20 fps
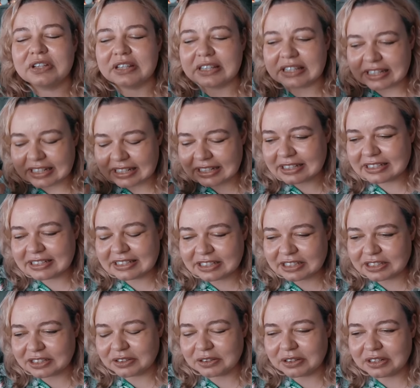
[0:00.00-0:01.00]

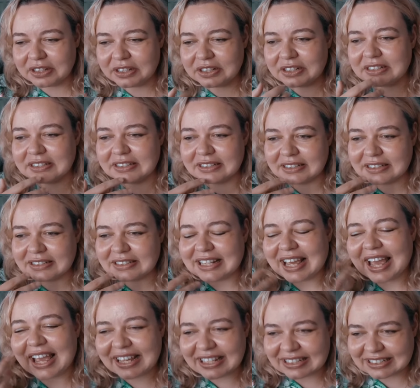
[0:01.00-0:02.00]
these
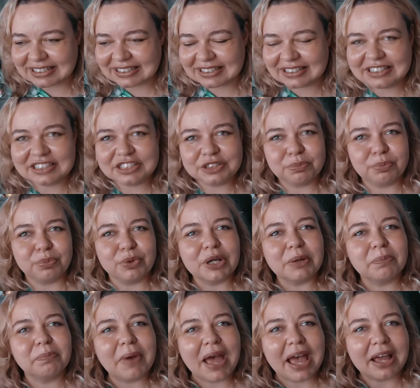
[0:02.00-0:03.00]
tastes
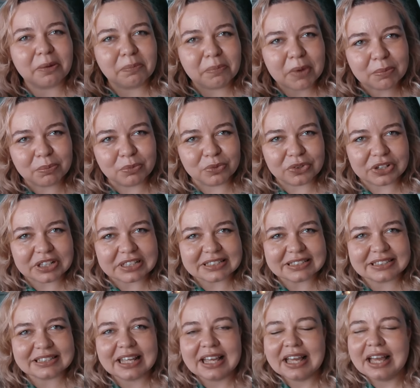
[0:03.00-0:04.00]
bring back
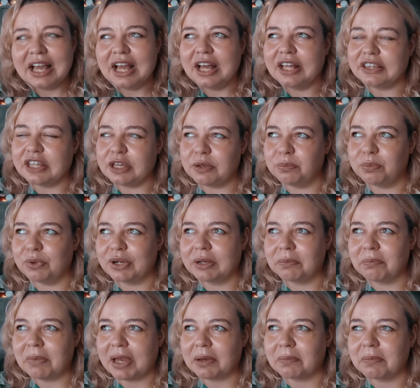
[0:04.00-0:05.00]
memories. They bring
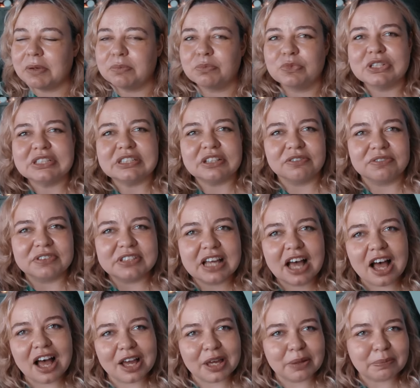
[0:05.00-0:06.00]
back memories of
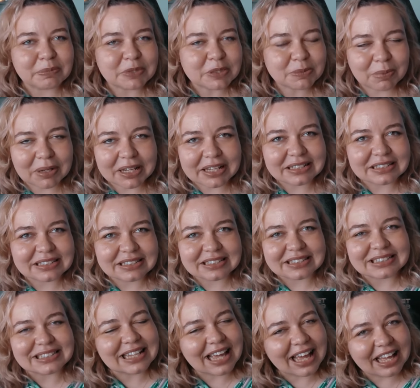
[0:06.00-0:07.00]
times,
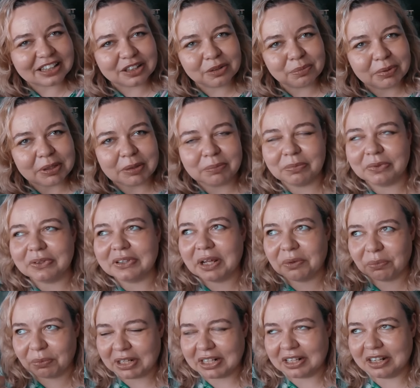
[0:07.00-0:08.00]
places, and the people that
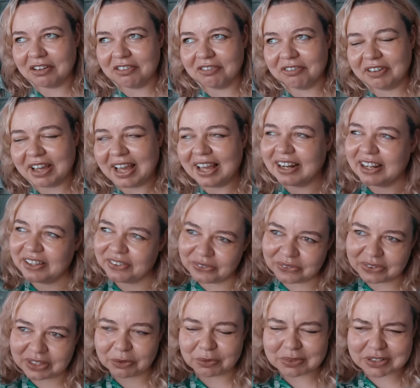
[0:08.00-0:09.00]
we love. And I
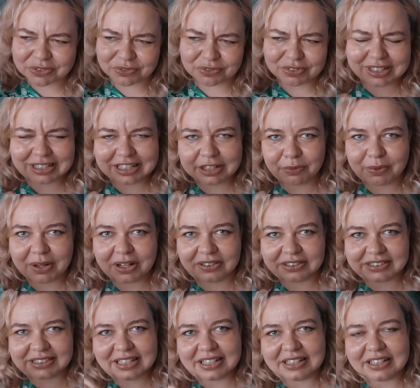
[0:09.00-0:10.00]
thought that was really well
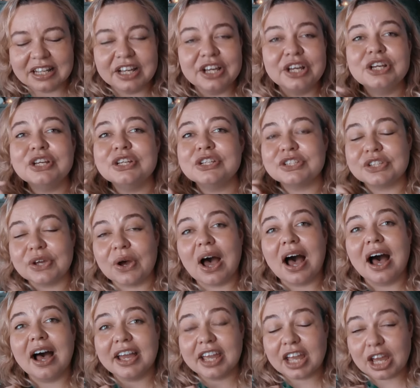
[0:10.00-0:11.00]
done. So
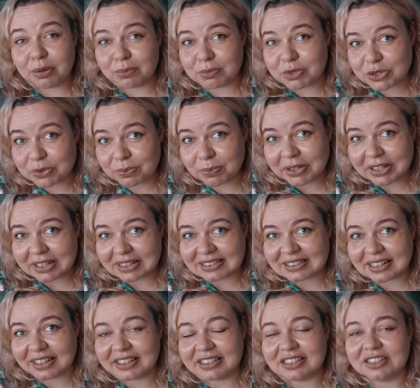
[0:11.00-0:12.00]
I am super
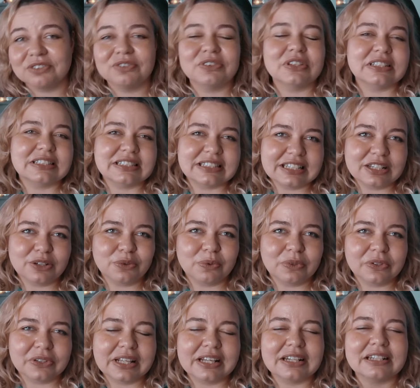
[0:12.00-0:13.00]
excited for the
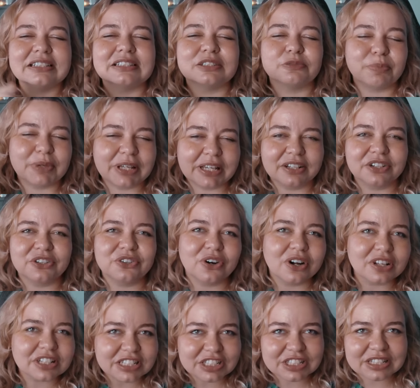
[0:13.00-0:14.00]
sequel that is being
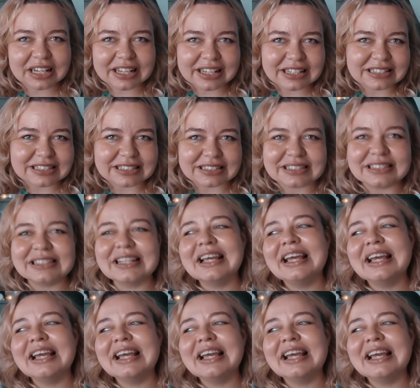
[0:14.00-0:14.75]
translated